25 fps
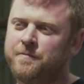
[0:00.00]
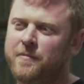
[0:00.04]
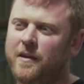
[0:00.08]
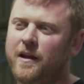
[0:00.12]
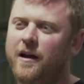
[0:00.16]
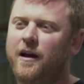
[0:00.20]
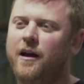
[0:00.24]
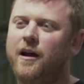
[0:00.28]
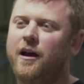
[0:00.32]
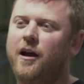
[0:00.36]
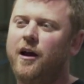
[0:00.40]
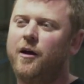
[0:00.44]

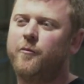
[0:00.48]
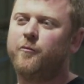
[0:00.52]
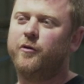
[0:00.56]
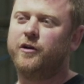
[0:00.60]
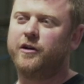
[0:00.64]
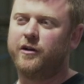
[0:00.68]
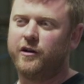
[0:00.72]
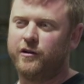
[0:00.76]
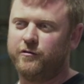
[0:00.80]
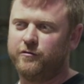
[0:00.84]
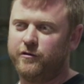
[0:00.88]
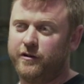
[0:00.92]
We're
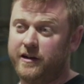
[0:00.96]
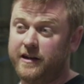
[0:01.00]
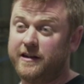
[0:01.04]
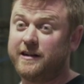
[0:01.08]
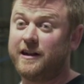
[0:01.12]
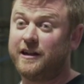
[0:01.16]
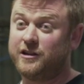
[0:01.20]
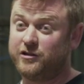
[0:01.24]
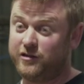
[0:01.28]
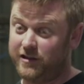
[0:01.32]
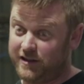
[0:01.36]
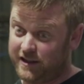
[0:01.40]
going to run it
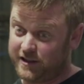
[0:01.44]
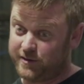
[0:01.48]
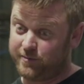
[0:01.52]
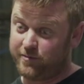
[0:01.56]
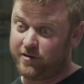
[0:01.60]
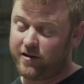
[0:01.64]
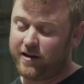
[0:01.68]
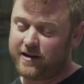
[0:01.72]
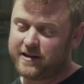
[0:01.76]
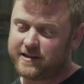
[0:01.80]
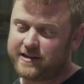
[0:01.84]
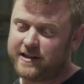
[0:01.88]
naturally
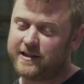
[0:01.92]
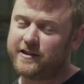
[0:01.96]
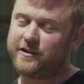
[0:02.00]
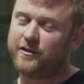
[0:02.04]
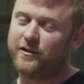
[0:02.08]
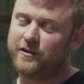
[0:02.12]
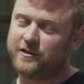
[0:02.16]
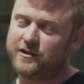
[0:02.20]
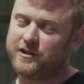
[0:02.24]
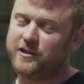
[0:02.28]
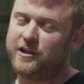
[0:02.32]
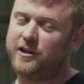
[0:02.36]
aspirated,
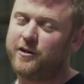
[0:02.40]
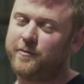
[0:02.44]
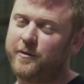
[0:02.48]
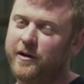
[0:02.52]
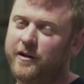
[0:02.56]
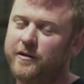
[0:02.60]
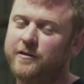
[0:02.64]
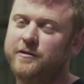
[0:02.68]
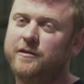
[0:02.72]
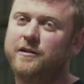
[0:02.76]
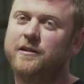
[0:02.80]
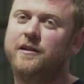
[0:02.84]
not
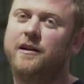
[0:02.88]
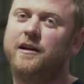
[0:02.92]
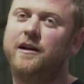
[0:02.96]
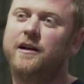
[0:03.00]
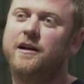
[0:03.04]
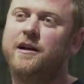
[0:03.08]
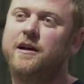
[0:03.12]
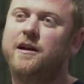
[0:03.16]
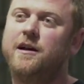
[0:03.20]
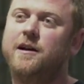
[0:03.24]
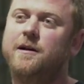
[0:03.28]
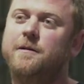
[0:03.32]
turbo,
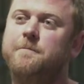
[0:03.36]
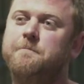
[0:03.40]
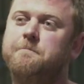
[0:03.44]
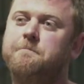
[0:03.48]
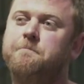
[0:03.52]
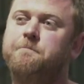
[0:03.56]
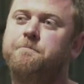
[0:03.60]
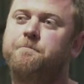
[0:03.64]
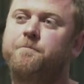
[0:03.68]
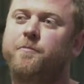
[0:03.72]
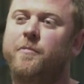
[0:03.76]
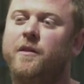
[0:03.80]

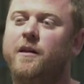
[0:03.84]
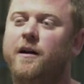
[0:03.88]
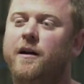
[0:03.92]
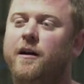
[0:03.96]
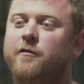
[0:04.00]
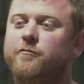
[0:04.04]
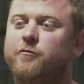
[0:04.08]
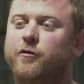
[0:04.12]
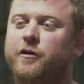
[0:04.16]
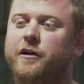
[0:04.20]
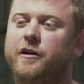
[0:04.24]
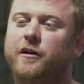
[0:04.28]
and
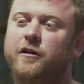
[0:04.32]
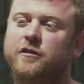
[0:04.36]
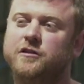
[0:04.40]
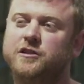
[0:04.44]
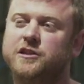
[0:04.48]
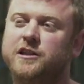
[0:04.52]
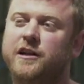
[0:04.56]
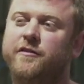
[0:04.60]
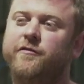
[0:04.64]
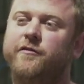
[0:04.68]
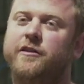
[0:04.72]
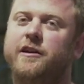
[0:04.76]
run it on
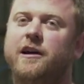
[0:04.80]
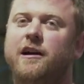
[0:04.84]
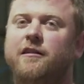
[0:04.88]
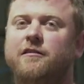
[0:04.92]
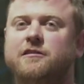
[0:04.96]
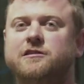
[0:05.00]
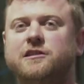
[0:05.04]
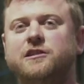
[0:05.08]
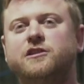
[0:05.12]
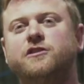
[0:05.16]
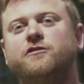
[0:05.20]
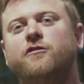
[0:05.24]
Gen V
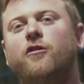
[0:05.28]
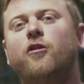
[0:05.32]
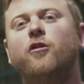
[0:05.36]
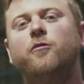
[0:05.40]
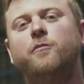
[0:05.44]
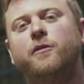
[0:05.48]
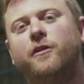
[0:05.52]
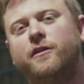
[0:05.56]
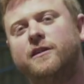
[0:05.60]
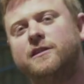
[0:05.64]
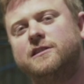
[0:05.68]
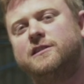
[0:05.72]
Heritage throttle
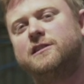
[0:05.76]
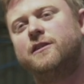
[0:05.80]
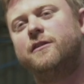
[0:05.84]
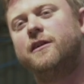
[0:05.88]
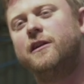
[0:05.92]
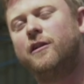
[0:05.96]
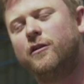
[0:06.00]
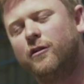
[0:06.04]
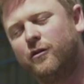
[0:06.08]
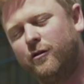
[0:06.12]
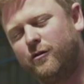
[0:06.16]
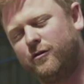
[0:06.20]
bodies, so
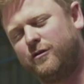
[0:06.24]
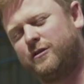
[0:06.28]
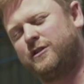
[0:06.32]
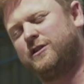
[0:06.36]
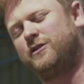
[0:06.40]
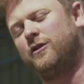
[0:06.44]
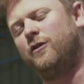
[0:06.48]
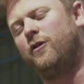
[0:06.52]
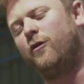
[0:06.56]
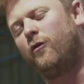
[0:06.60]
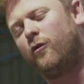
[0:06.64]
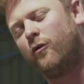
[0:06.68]
it
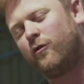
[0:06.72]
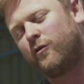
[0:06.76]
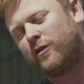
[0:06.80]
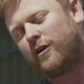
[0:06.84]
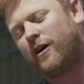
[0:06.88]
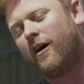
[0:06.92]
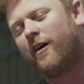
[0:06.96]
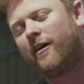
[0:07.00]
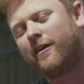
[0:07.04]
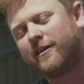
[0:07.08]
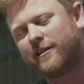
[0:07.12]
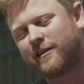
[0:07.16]
looks
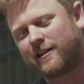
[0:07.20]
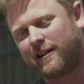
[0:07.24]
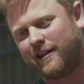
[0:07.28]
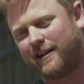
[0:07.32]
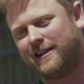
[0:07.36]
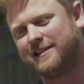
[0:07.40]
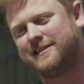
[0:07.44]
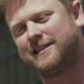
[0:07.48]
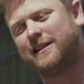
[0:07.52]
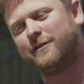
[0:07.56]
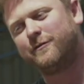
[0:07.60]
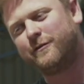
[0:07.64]
kind of
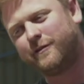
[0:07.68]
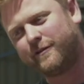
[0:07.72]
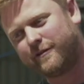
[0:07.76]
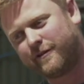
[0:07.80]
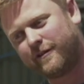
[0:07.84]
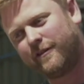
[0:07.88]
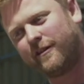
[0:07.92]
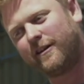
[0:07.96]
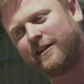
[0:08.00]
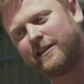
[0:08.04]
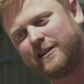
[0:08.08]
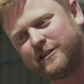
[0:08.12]
classic with
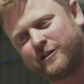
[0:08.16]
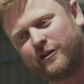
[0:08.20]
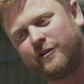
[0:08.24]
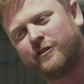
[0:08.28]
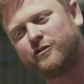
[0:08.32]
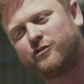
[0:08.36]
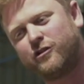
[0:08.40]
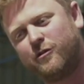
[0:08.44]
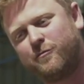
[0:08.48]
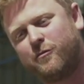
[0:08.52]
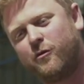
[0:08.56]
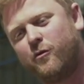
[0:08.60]
like it's on
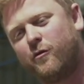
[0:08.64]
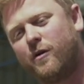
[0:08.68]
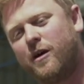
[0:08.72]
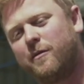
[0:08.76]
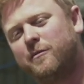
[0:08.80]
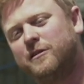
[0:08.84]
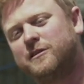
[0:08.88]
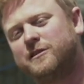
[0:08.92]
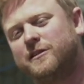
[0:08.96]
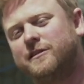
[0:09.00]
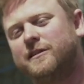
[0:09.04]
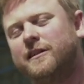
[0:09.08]
triple
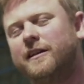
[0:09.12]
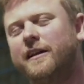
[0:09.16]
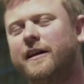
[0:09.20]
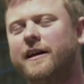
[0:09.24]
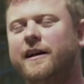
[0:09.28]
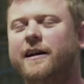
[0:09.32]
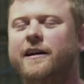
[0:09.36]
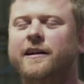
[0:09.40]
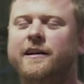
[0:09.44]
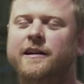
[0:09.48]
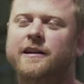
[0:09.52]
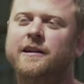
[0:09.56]
Webers under
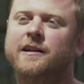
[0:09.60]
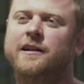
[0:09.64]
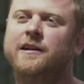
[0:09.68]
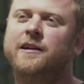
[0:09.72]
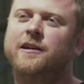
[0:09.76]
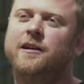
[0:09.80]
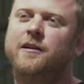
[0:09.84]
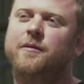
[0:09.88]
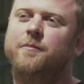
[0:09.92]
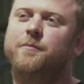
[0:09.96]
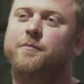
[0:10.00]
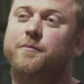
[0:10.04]
there,
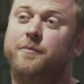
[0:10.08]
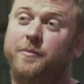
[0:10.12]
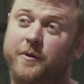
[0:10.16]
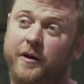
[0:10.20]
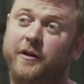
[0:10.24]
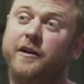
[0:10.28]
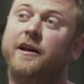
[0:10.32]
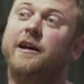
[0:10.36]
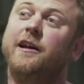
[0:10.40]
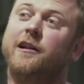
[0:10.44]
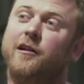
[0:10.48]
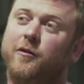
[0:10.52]

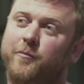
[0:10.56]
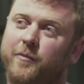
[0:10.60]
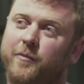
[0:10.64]
but it'll